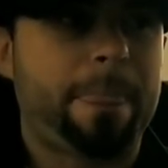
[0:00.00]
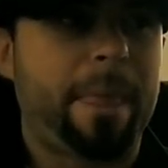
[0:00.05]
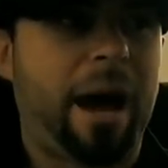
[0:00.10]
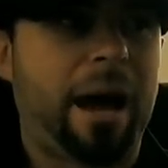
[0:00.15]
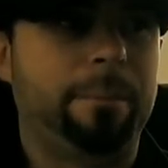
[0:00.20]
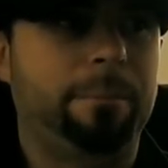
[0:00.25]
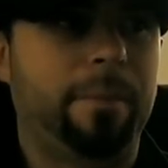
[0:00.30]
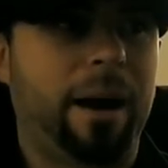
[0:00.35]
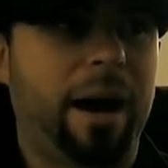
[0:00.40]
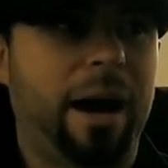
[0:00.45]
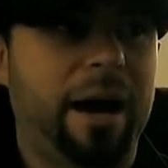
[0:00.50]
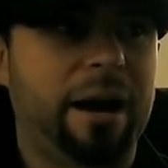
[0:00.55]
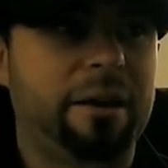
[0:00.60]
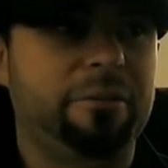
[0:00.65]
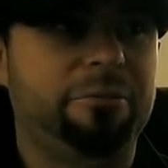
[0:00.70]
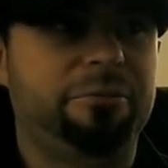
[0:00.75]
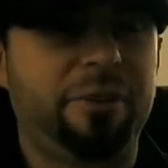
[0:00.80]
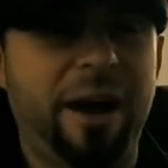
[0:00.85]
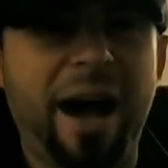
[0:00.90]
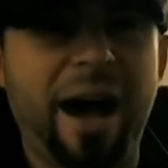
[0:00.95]
On my
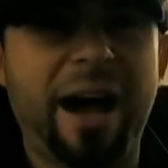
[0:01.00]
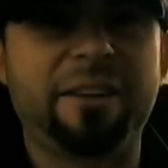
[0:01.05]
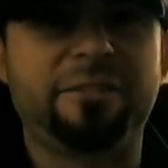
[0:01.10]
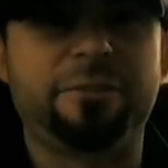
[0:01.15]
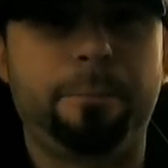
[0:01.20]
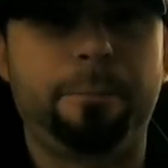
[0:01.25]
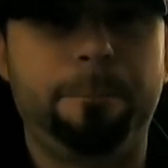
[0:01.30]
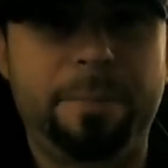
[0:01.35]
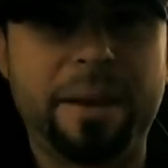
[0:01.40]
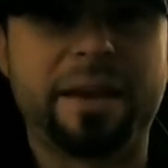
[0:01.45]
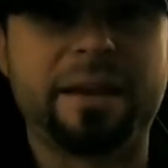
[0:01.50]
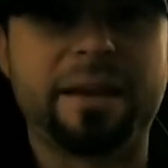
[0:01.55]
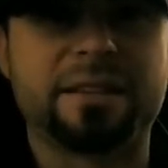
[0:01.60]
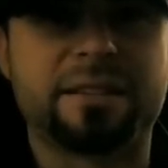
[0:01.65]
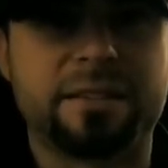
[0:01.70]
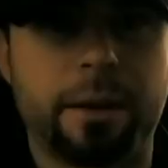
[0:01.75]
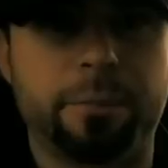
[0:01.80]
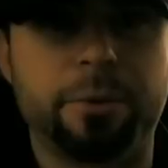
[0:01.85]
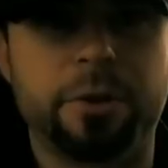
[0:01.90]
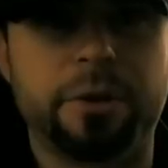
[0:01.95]
5
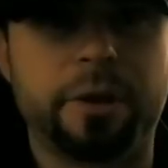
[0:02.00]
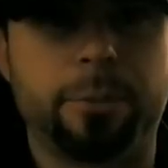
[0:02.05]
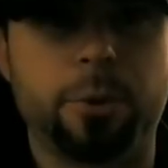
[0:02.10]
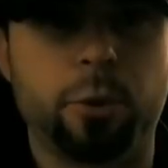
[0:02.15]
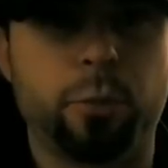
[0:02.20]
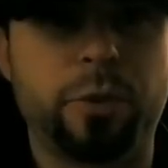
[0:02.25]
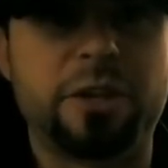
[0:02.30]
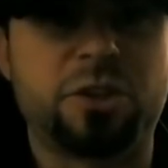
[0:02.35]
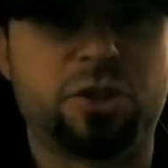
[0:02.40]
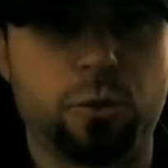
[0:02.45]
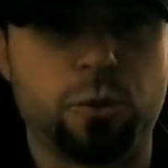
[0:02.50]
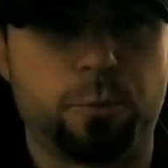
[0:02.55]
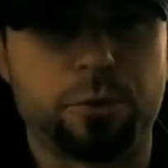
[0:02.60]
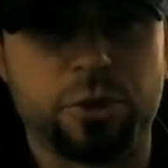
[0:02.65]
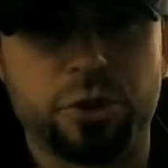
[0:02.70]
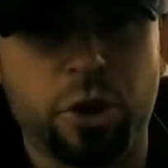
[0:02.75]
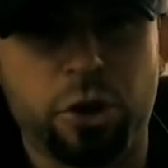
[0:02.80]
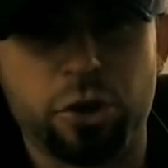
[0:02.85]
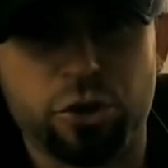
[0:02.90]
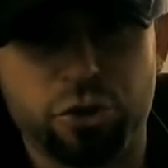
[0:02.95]
biggest WWE
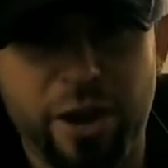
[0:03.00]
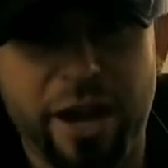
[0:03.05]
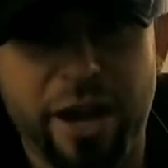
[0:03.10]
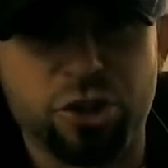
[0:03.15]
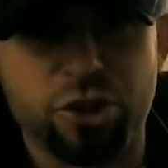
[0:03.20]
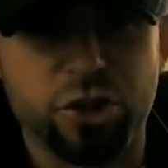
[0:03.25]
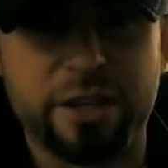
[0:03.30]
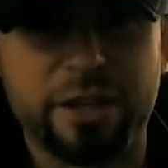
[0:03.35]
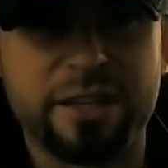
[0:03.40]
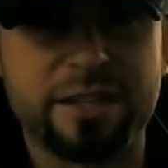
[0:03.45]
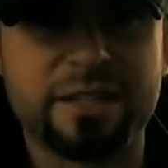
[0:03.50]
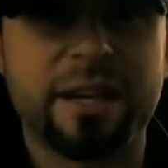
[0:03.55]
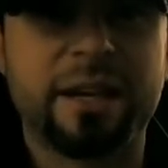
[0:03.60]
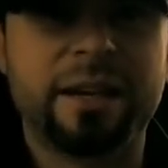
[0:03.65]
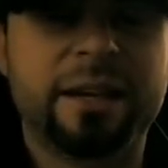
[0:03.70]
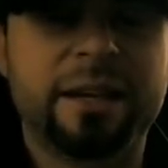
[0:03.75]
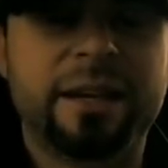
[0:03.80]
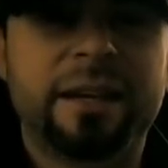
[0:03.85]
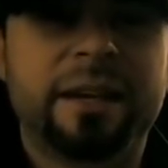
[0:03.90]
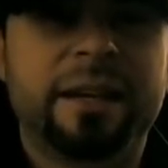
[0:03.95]
superstar tragedies.
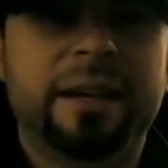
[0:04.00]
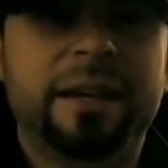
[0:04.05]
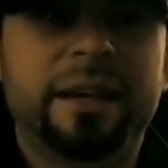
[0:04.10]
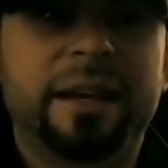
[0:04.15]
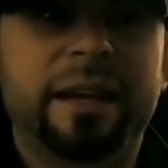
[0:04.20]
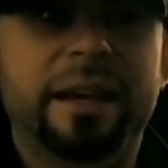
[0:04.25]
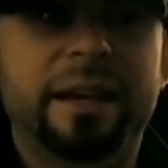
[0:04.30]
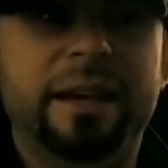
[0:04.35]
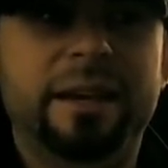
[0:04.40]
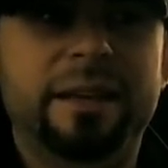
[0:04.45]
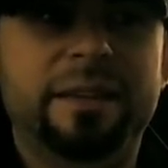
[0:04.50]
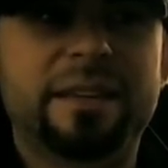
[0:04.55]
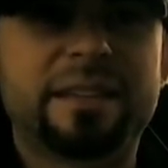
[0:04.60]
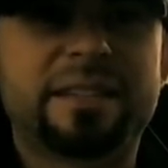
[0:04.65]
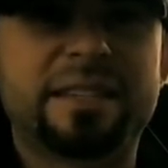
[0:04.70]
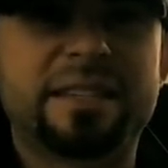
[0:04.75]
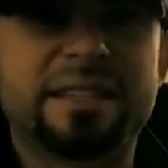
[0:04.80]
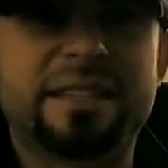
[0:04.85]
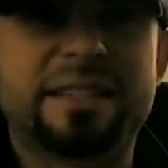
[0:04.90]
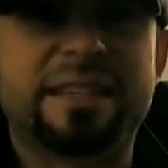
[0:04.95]
And
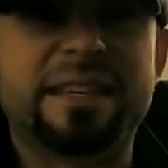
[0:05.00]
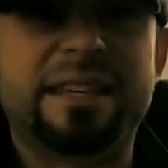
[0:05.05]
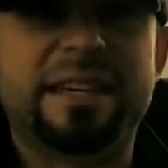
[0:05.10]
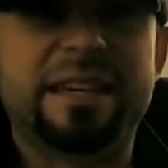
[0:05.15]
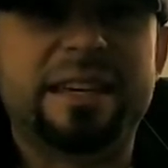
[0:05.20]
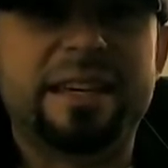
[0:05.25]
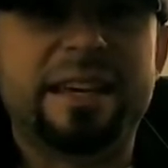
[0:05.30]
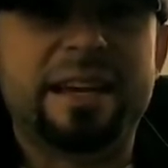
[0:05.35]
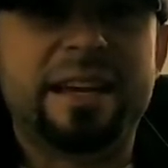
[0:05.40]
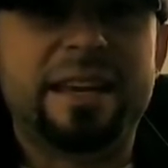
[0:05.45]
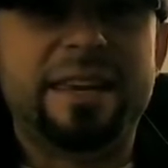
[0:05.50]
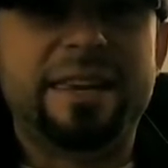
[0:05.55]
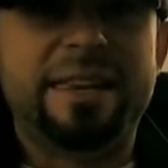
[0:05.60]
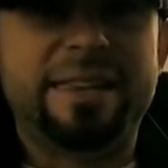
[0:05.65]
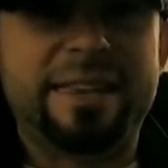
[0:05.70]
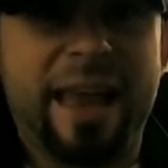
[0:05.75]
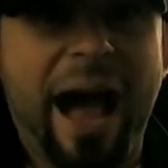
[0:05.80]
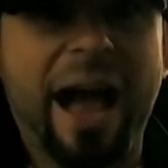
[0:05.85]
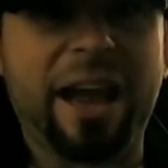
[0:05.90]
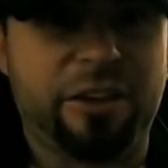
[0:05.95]
this is the
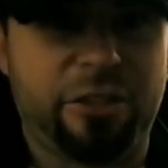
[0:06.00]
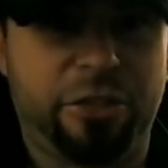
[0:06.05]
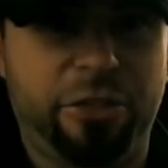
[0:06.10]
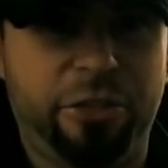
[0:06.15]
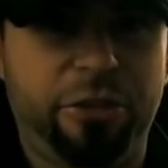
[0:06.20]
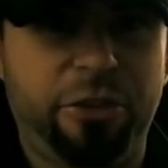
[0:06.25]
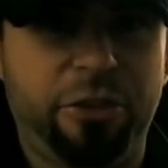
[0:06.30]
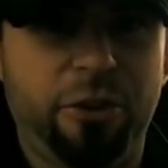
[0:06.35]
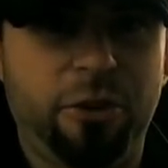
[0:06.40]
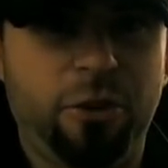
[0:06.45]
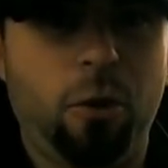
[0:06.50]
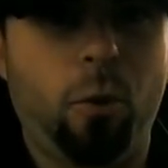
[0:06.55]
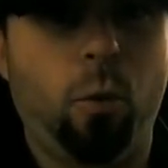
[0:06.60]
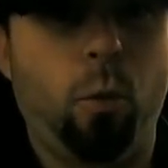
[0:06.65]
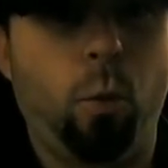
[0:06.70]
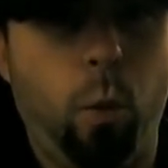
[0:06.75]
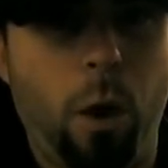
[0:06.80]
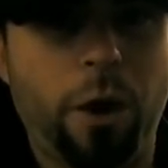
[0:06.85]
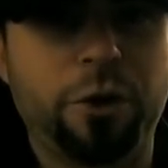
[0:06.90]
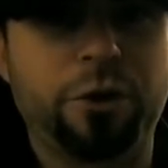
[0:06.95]
9th
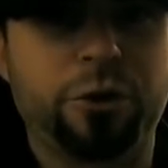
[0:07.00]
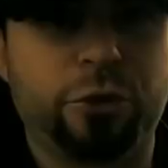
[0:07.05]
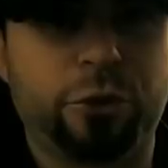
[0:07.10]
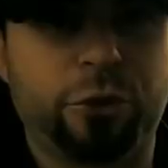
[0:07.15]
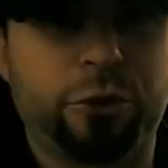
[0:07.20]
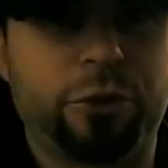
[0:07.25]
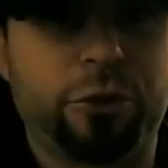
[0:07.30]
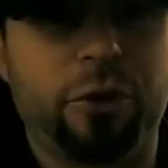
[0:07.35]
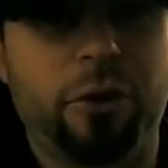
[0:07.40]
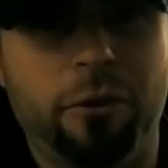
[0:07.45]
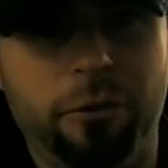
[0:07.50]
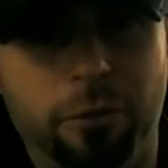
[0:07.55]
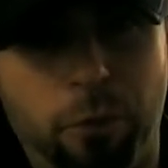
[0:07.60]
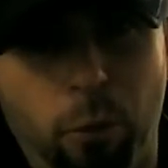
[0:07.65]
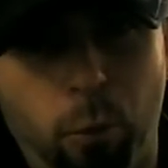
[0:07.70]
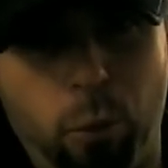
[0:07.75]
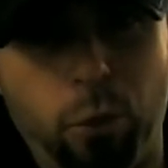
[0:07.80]
wonder of the